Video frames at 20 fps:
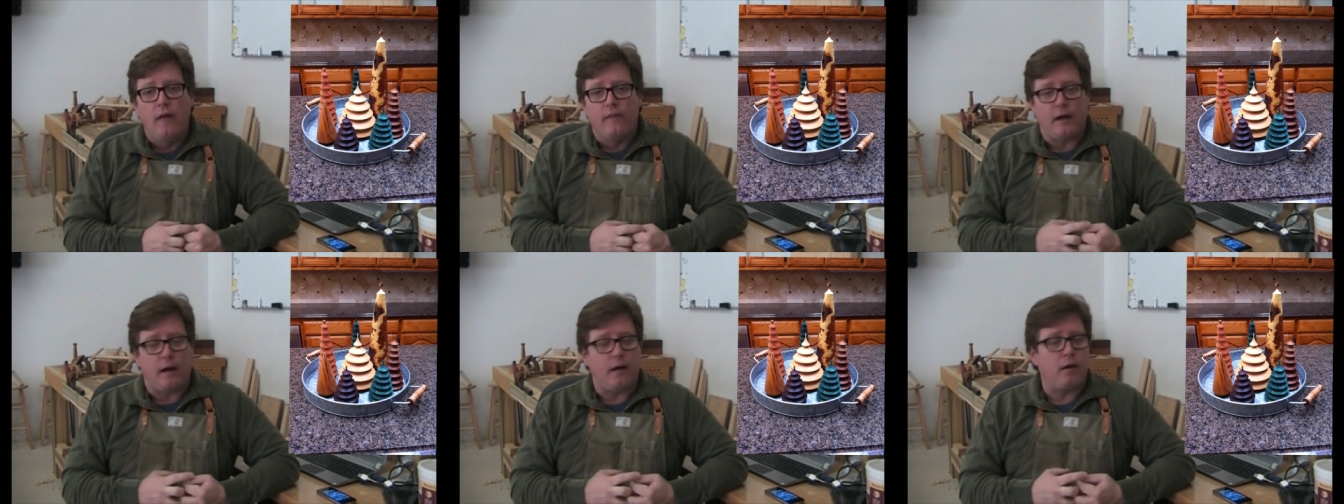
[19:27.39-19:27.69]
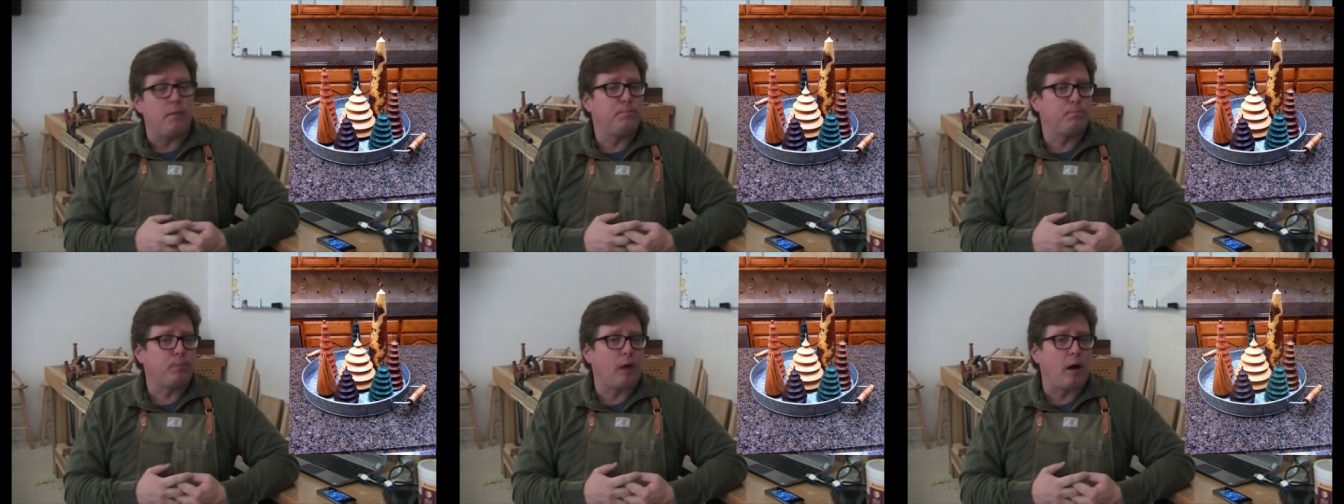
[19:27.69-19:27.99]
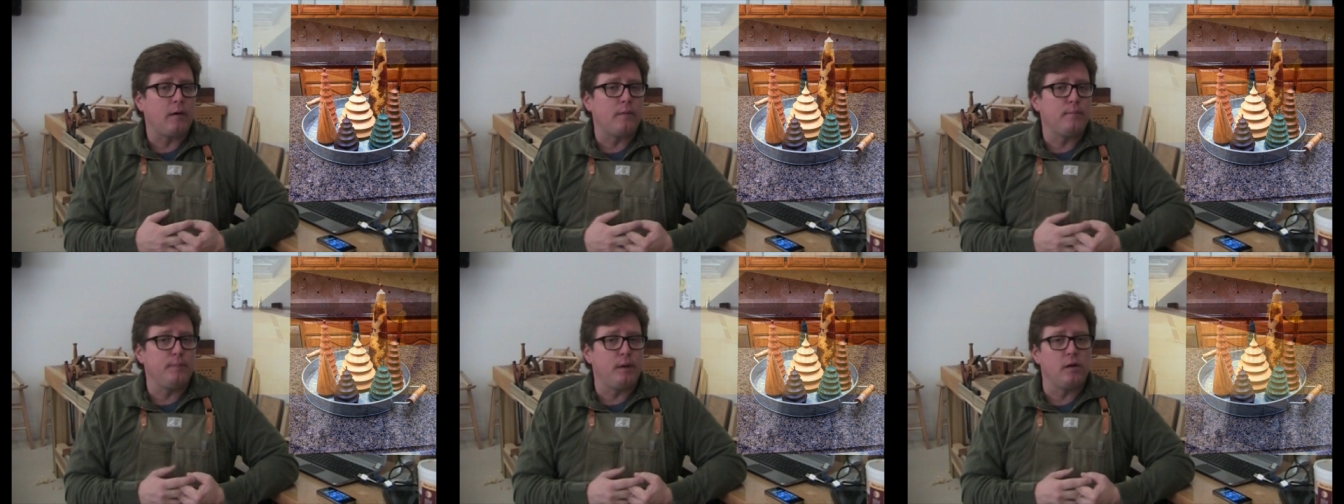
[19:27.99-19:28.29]
that I'll
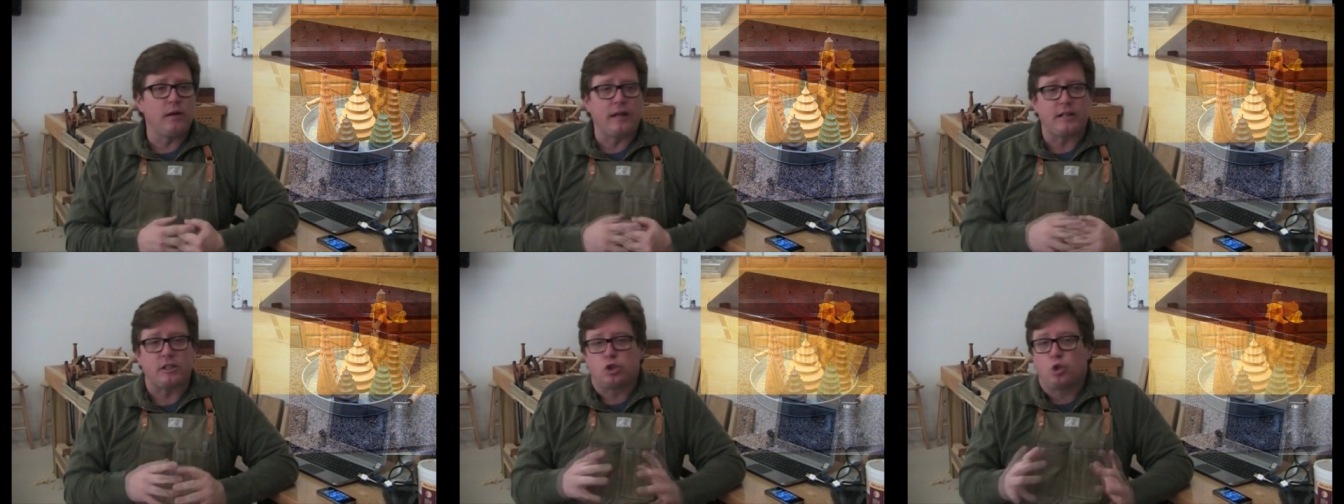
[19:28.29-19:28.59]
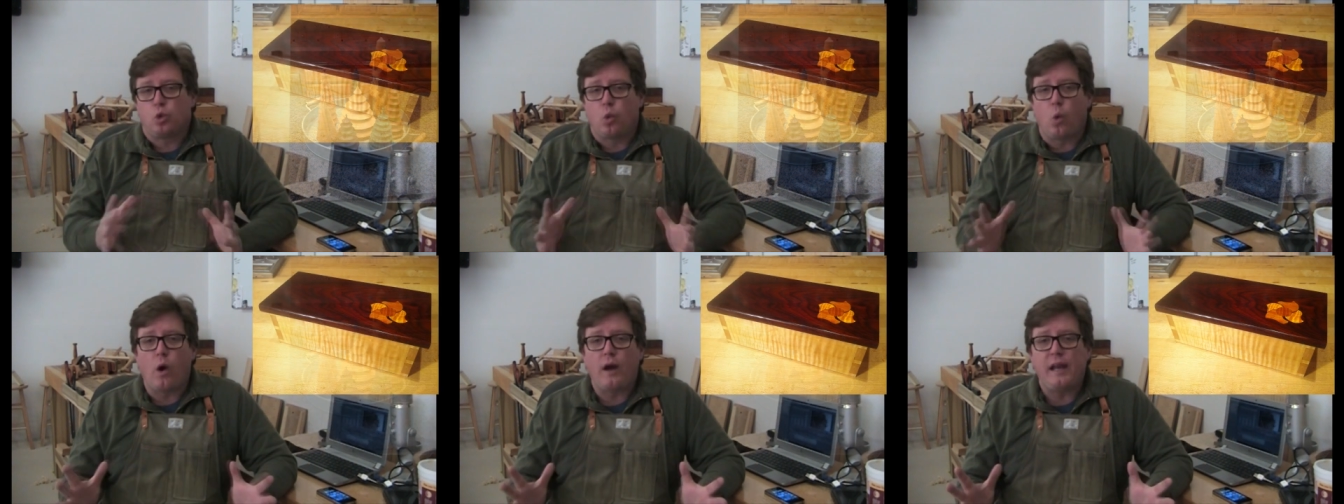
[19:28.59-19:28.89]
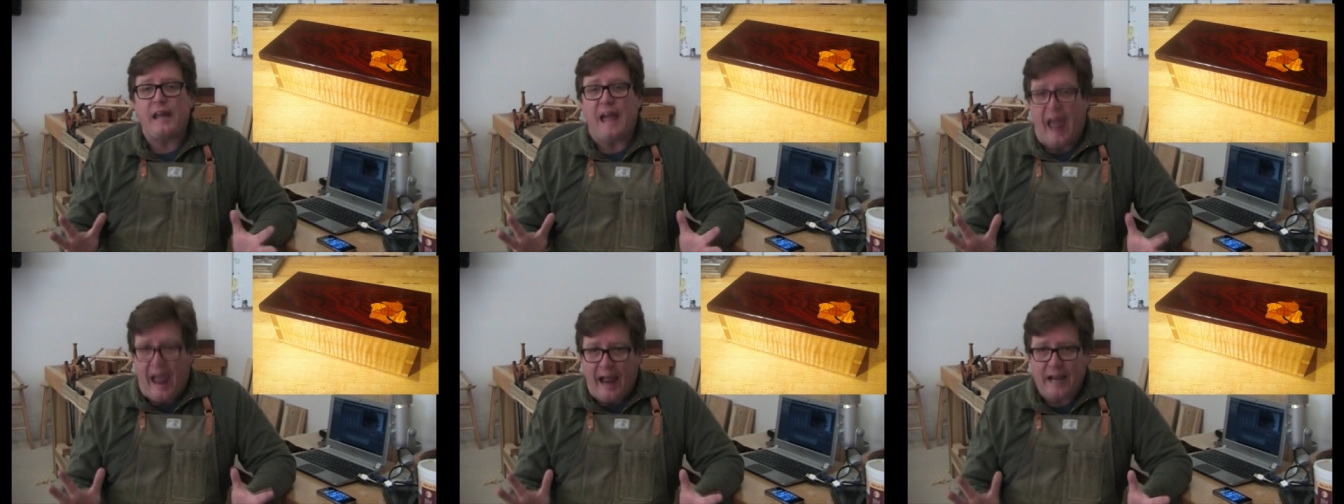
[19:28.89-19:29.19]
probably build like
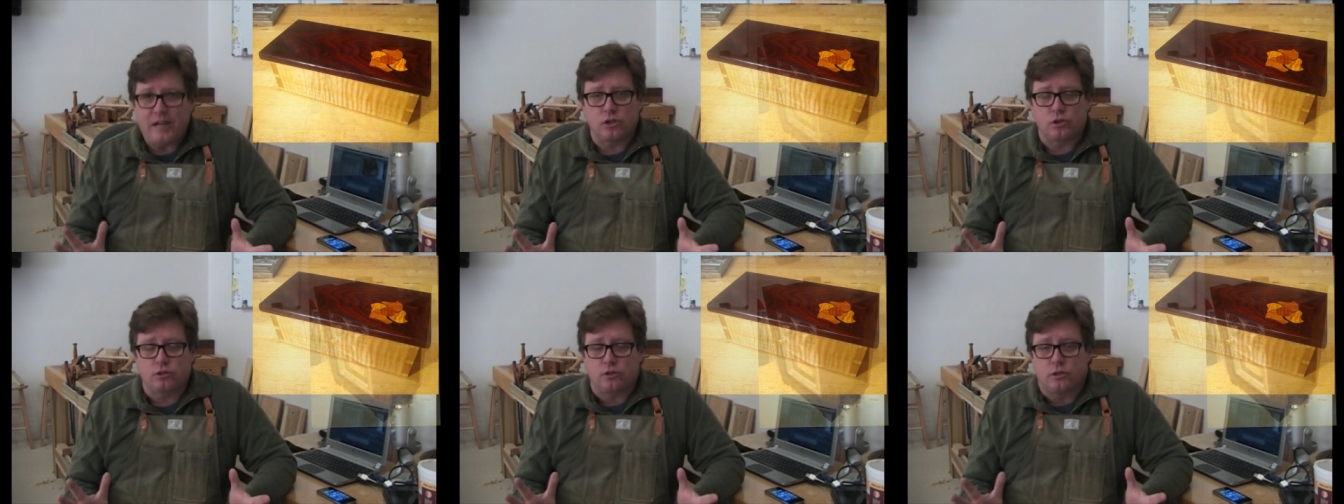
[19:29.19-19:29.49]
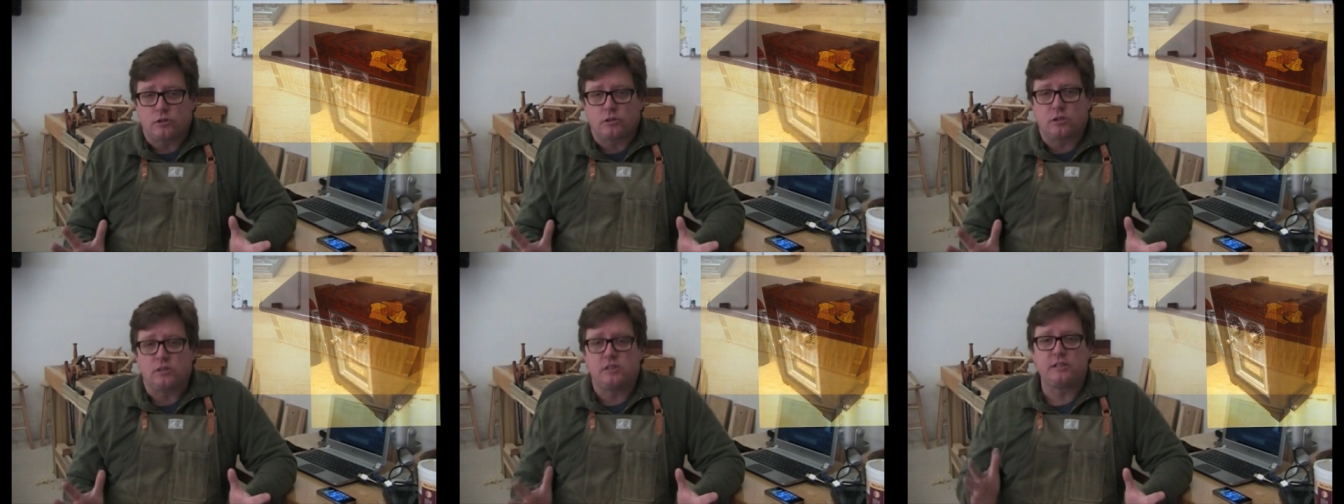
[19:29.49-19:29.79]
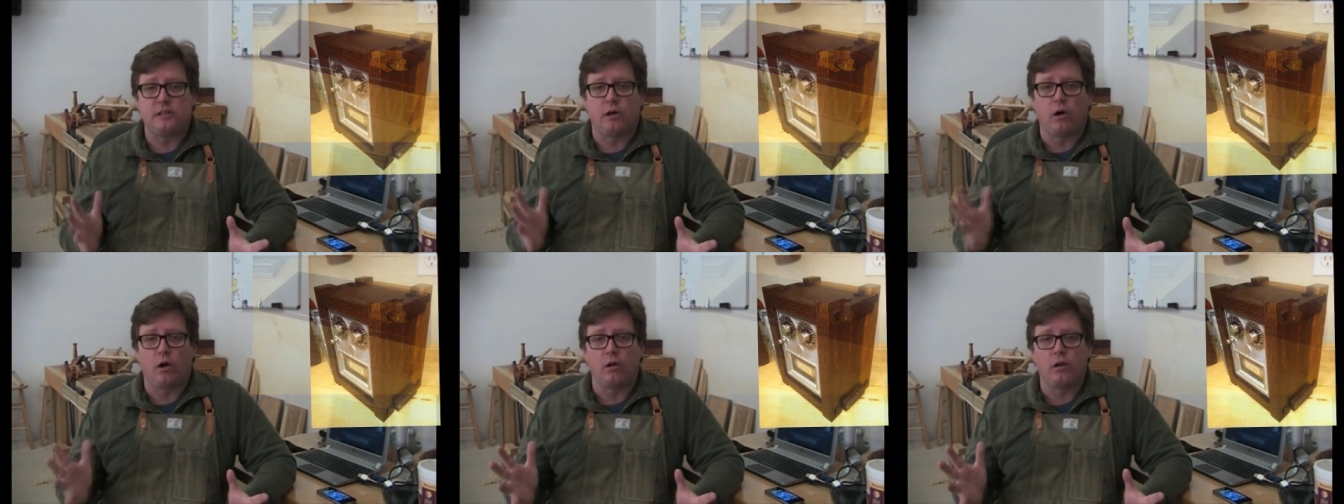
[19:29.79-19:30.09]
20 extras to
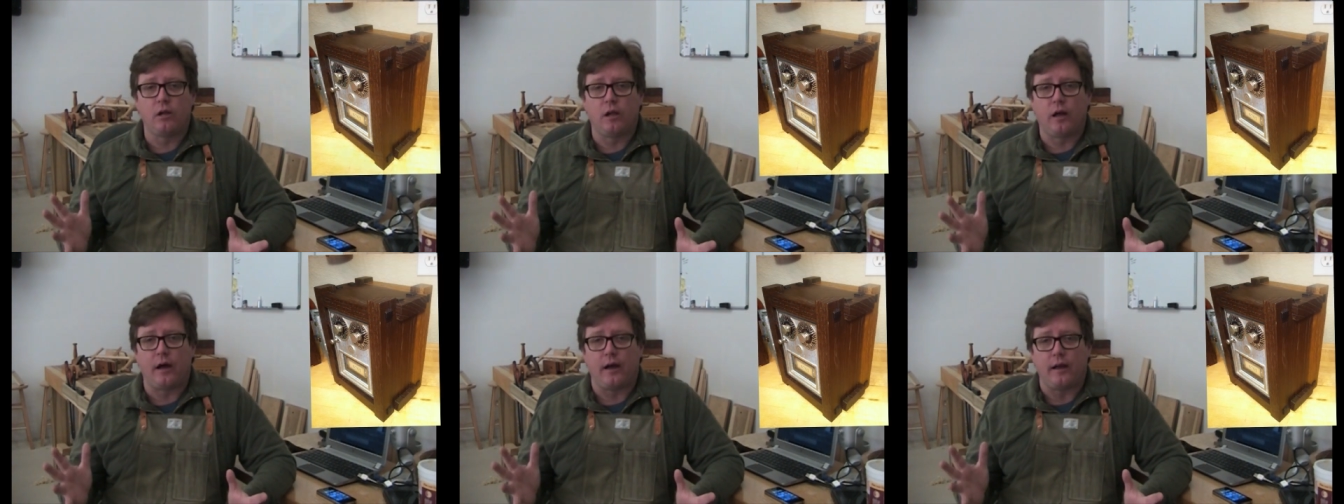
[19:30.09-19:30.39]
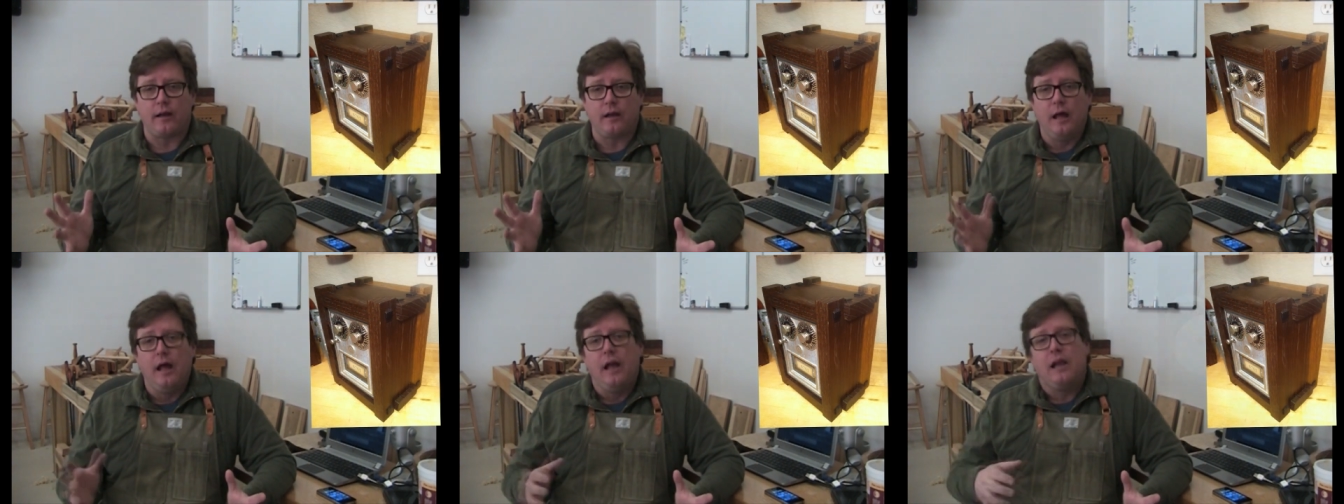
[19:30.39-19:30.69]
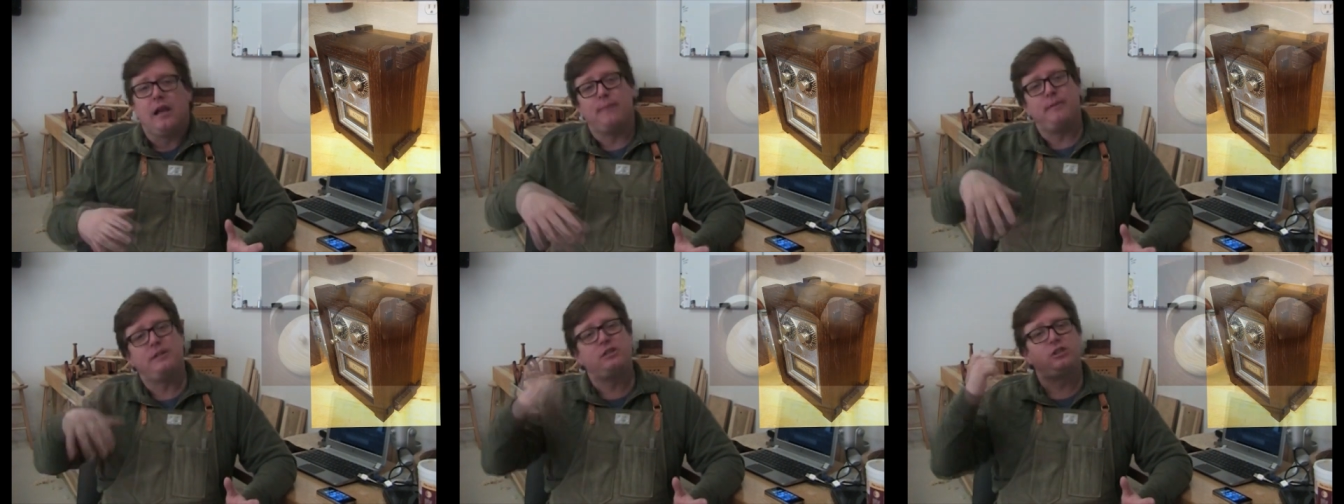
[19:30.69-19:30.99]
sell online.
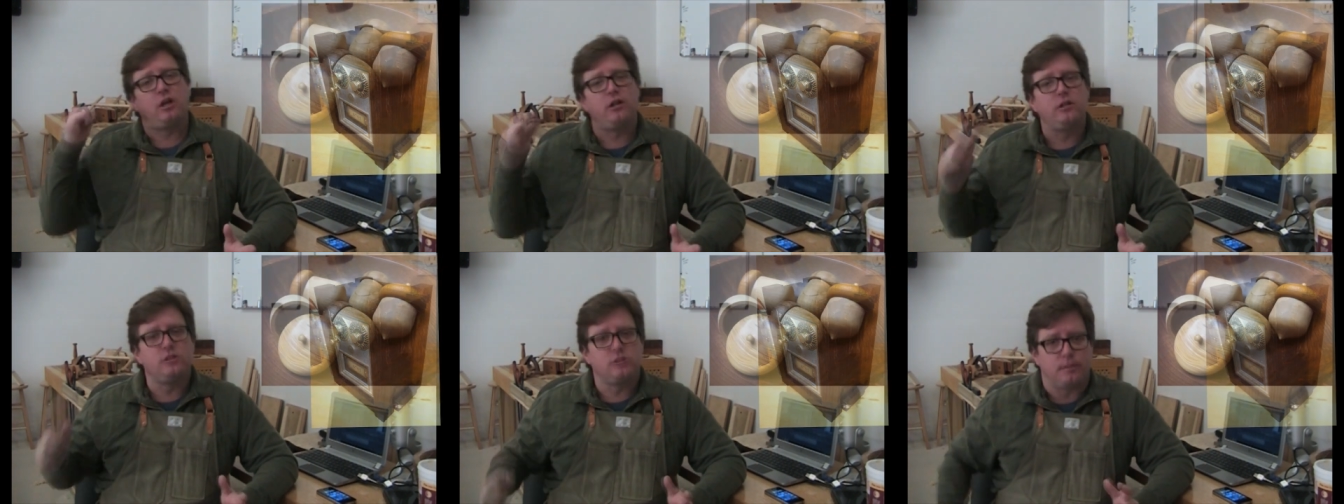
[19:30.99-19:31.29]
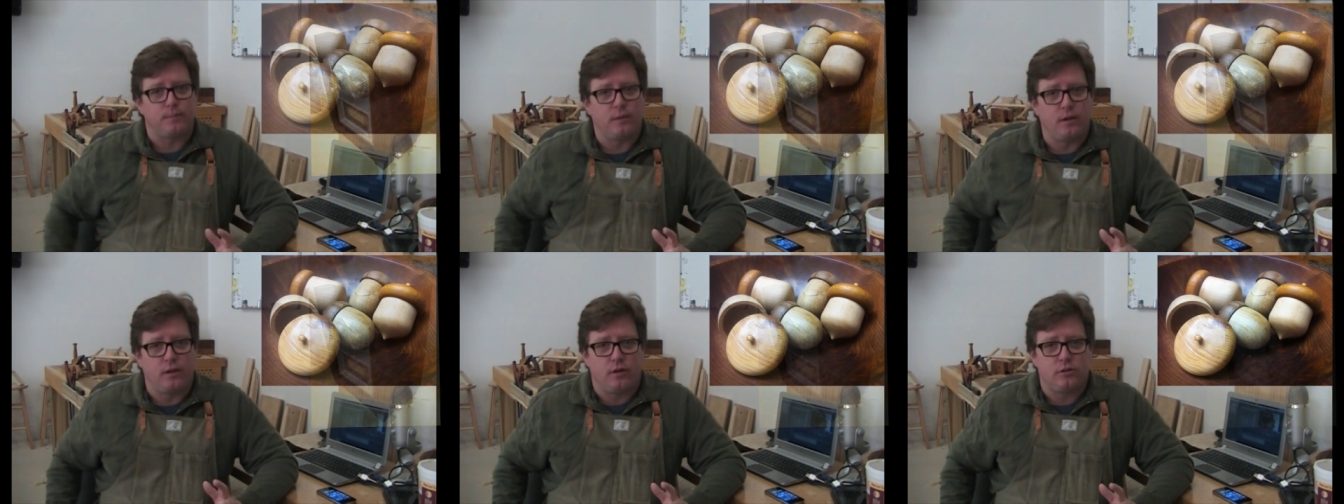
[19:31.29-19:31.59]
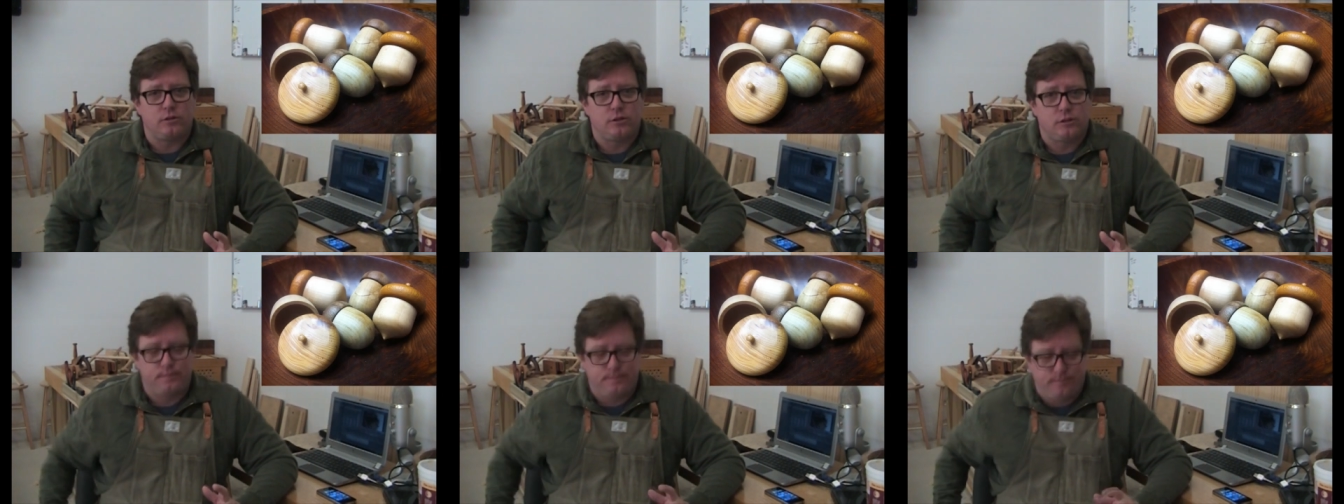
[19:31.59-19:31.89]
Let me show you some of
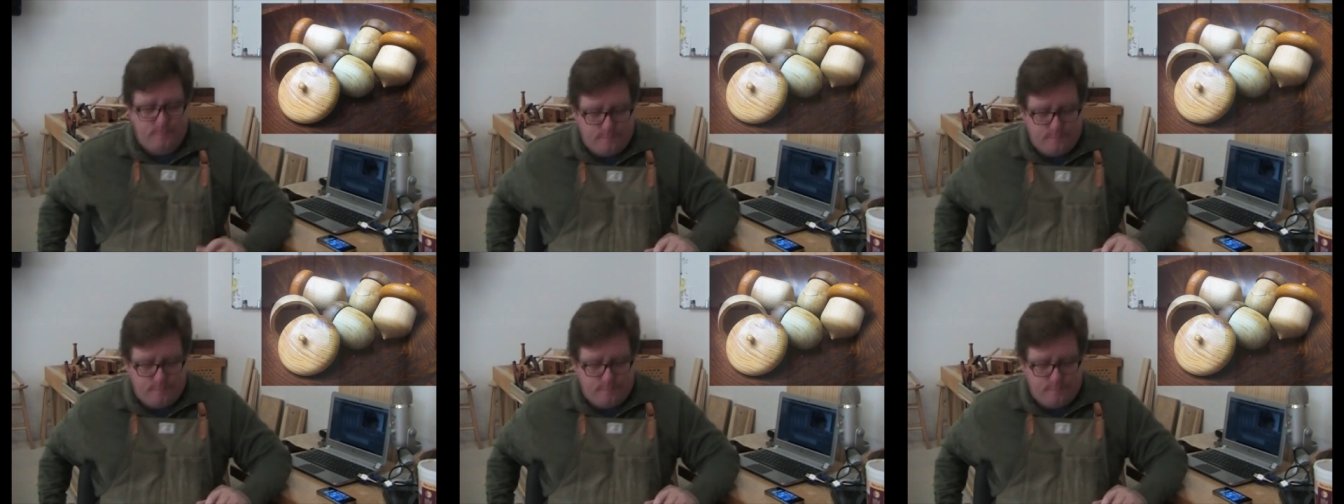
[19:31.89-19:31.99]
those.